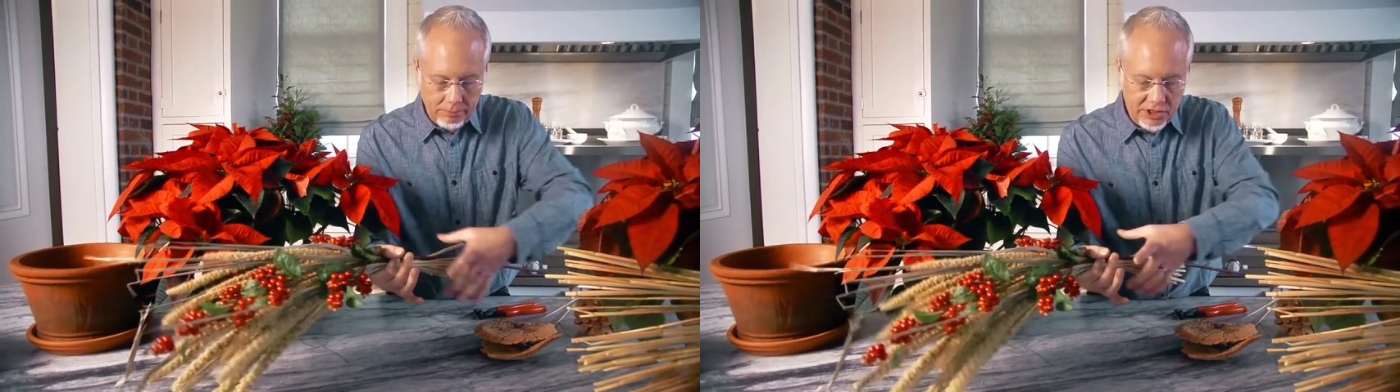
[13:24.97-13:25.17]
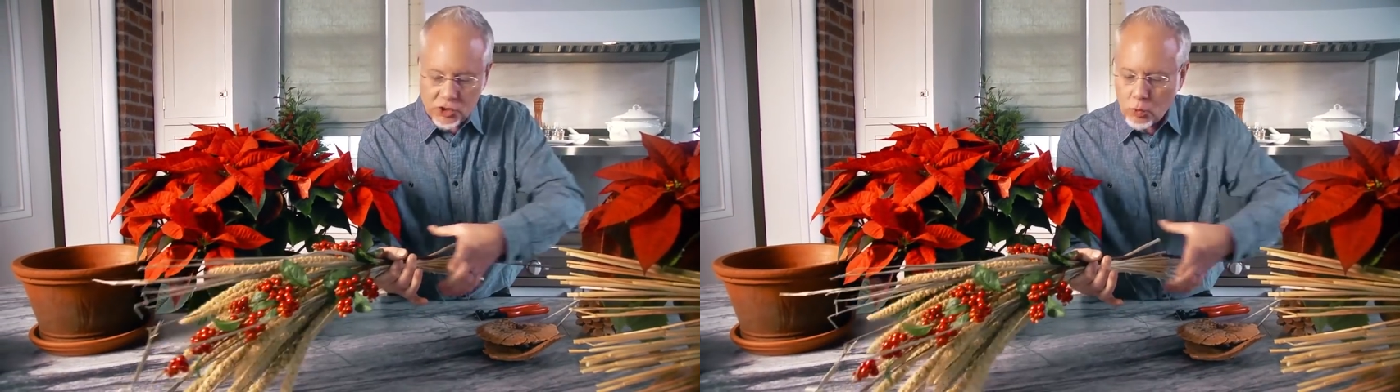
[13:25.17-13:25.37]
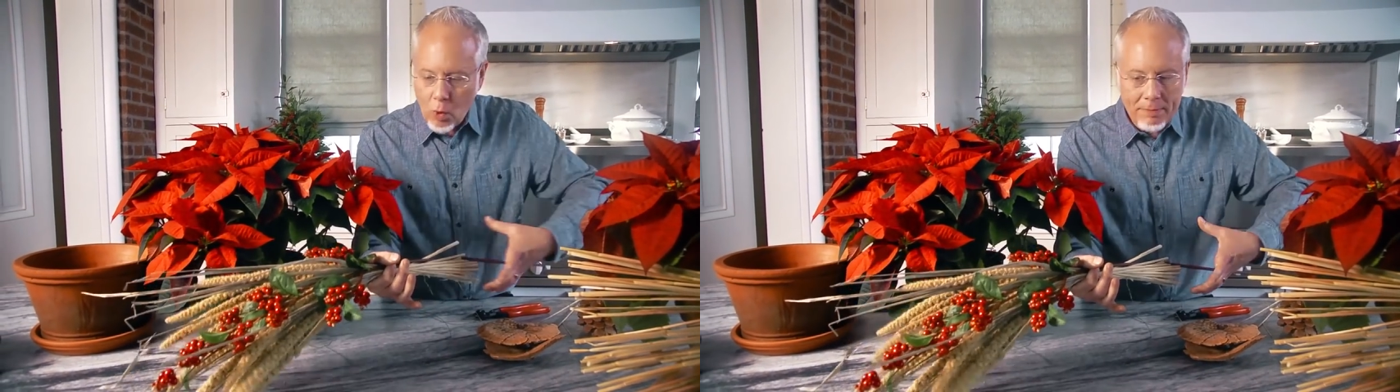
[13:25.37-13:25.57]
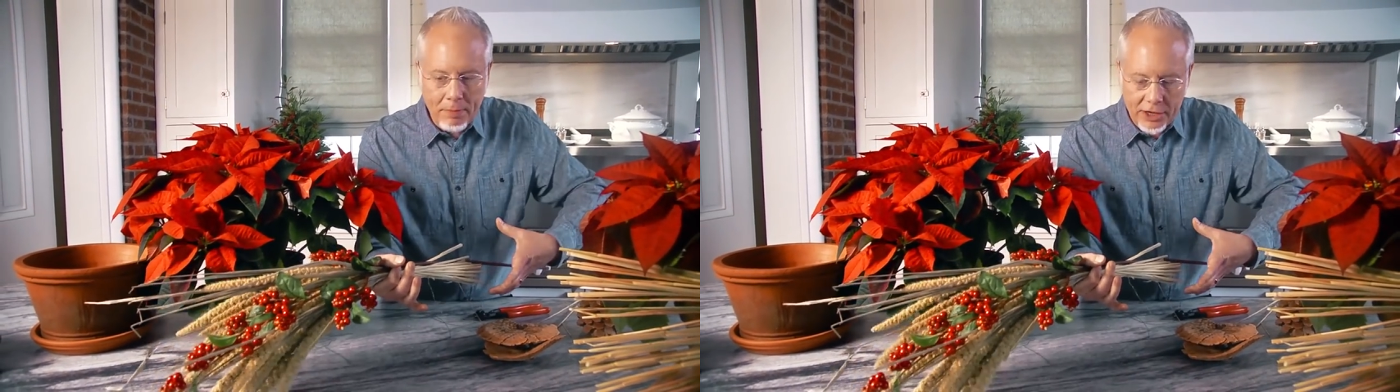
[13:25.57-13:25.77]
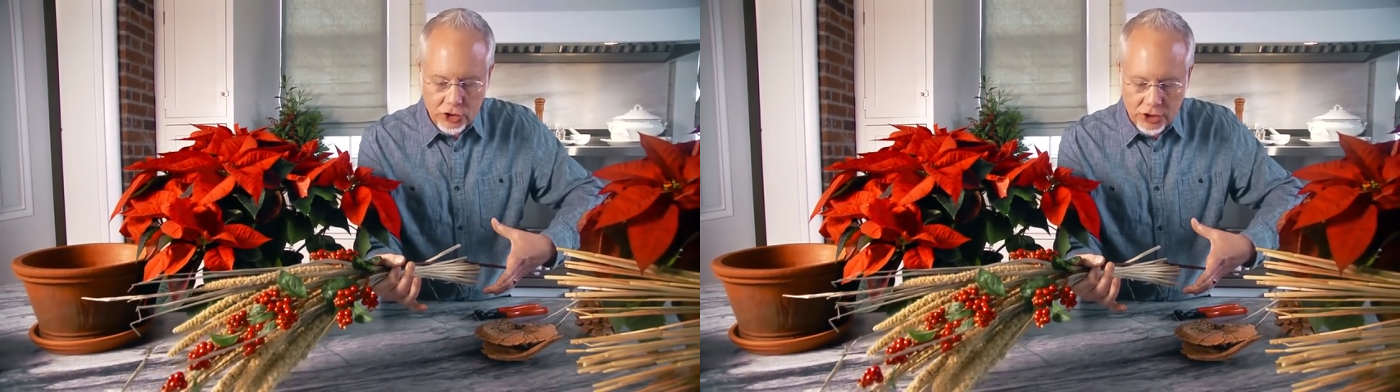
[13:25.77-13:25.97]
This is one
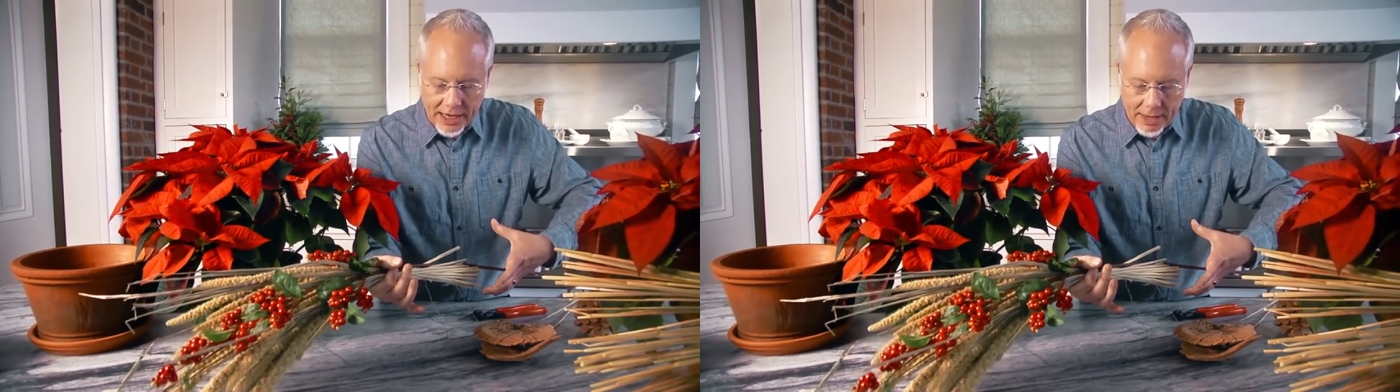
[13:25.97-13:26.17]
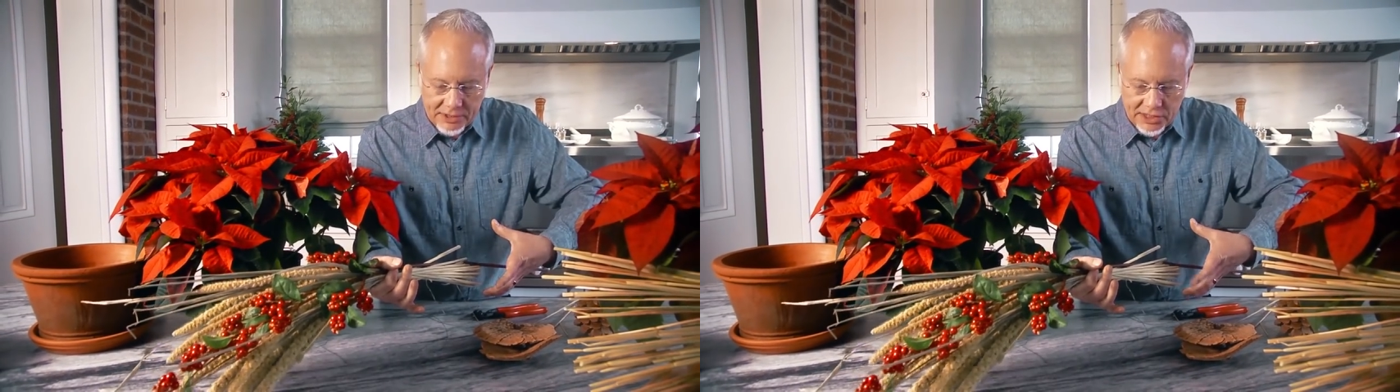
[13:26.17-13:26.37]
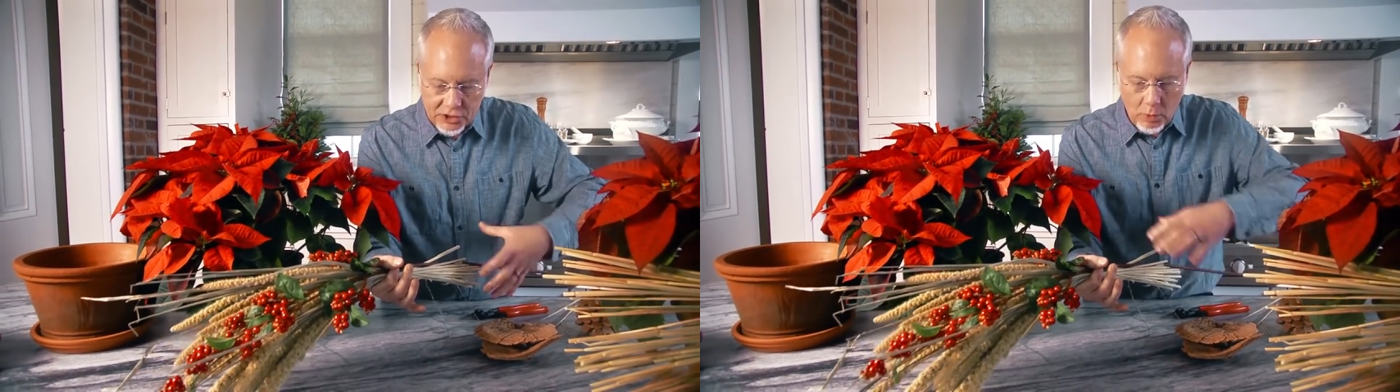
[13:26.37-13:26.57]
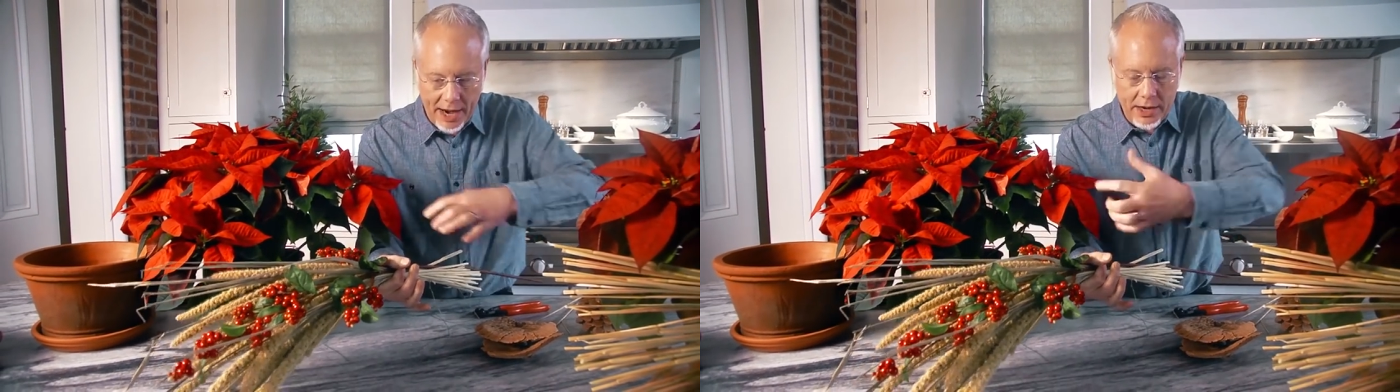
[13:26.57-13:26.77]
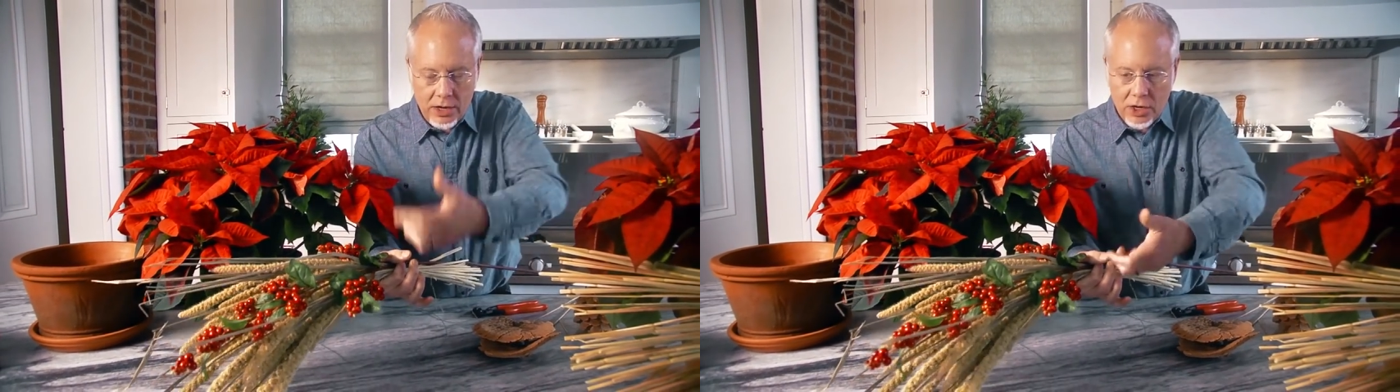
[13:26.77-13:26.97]
bunch that comes this
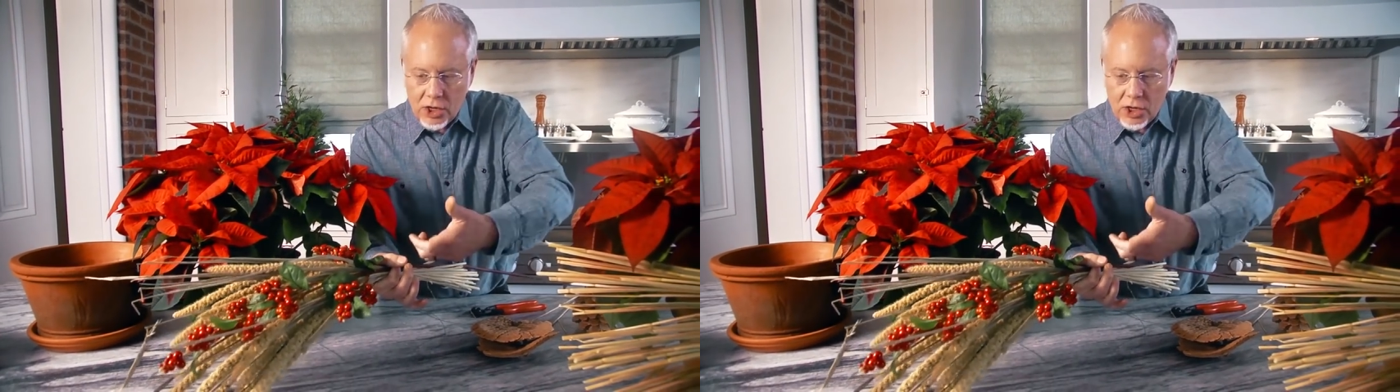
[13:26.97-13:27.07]
way.